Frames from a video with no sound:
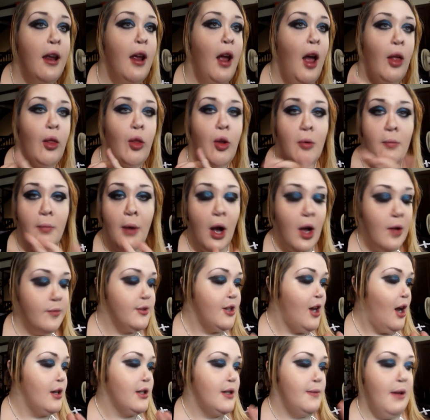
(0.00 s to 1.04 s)
and their mom
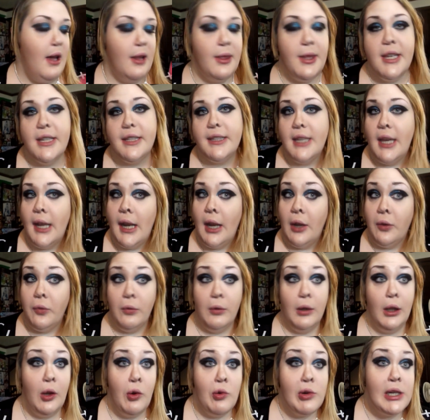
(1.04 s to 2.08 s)
talks about this, and I
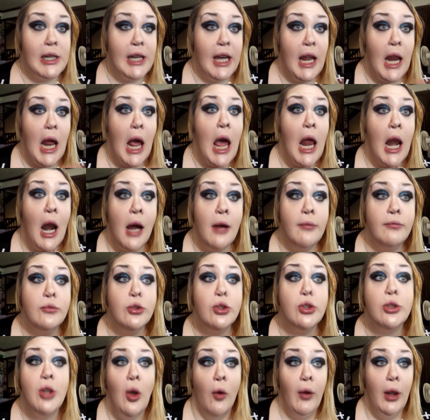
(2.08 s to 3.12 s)
really wanted to get it, and I'm
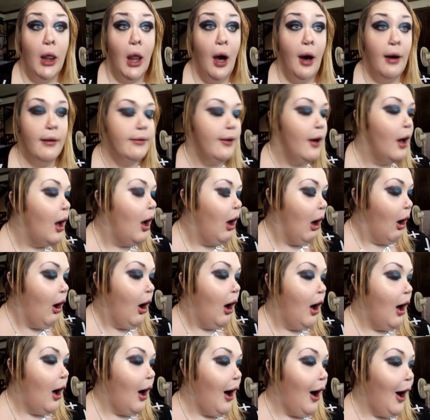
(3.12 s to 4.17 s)
so in love.
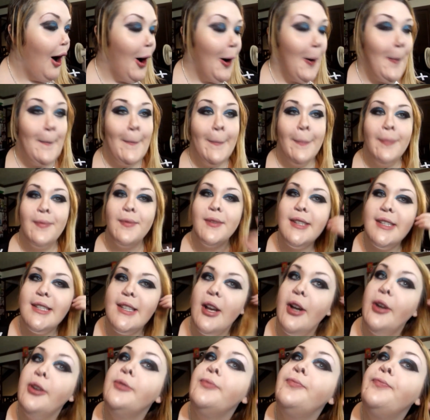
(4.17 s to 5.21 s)
Um,
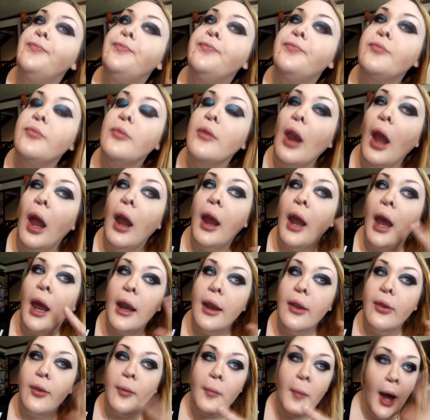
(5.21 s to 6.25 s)
so, I
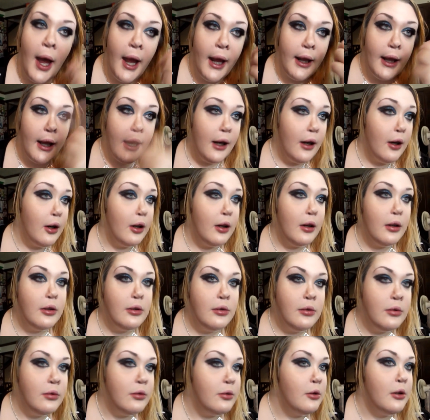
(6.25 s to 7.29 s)
added some highlighter,
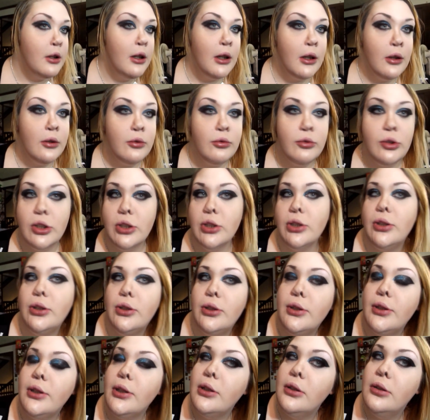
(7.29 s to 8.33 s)
you know, just
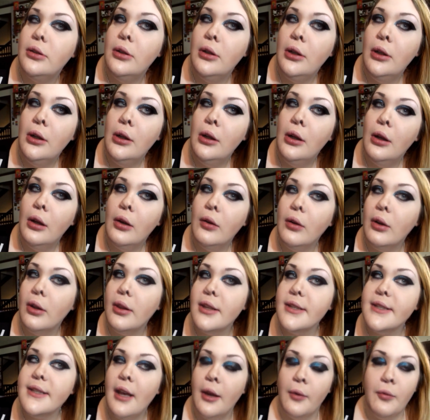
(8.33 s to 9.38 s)
where
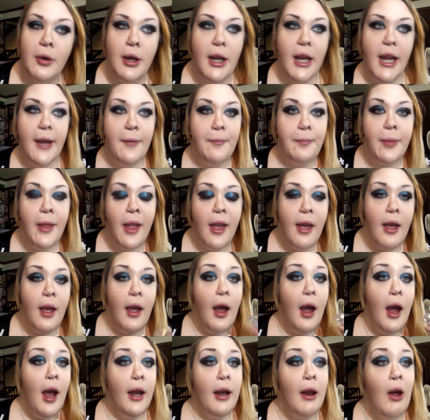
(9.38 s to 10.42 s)
the sun would hit.
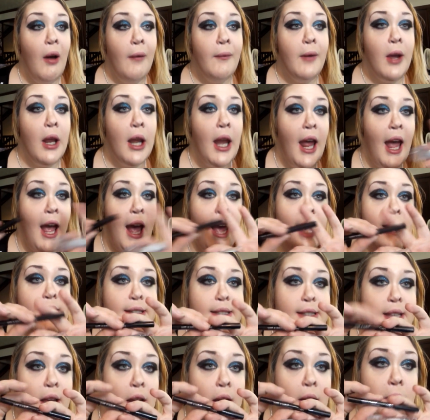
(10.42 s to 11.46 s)
And now I'm going to add
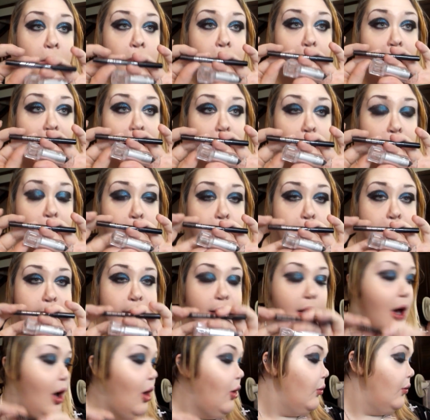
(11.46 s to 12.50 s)
some black lips.
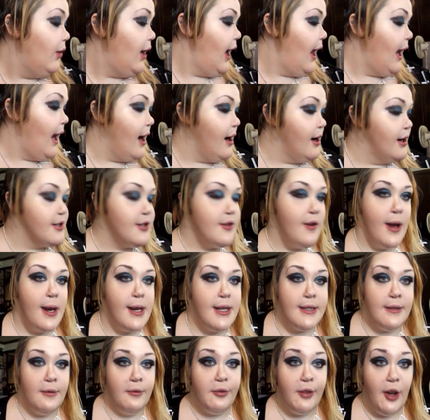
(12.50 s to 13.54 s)
Oh, and I also added
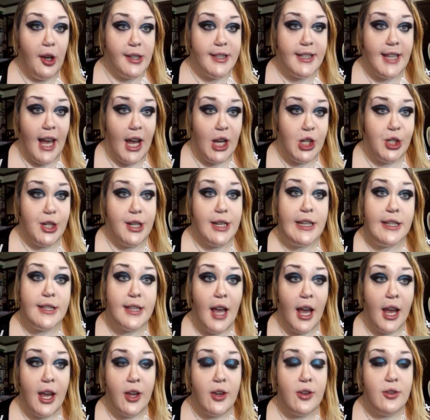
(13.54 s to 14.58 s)
some false lashes.
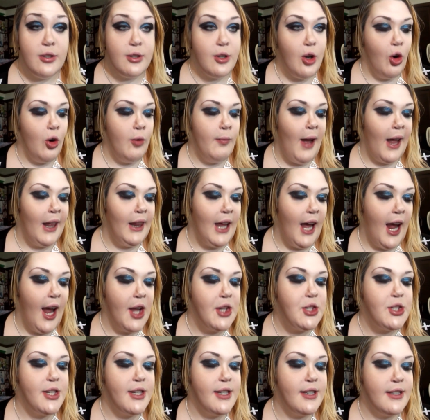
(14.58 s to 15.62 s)
I used All My
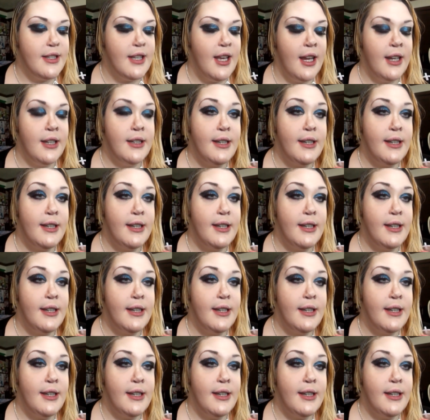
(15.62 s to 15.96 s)
Lashes in